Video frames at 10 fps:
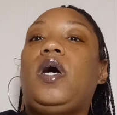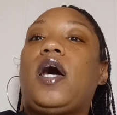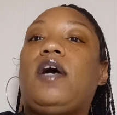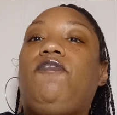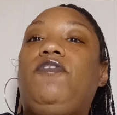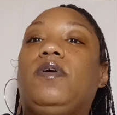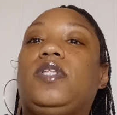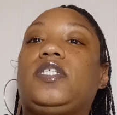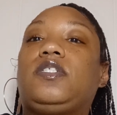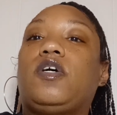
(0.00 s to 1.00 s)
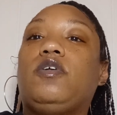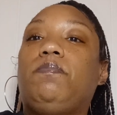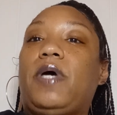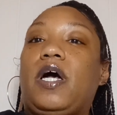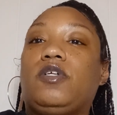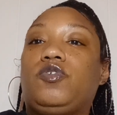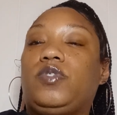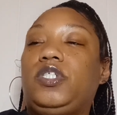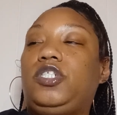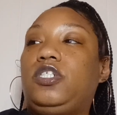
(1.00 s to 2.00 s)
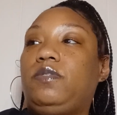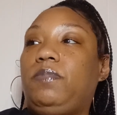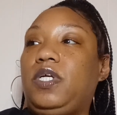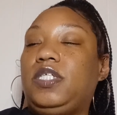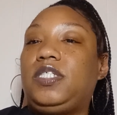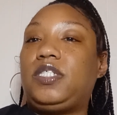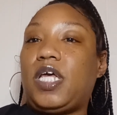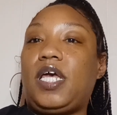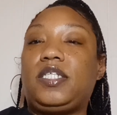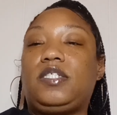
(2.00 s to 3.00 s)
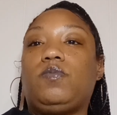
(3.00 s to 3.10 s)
I feel that certain boundaries should be set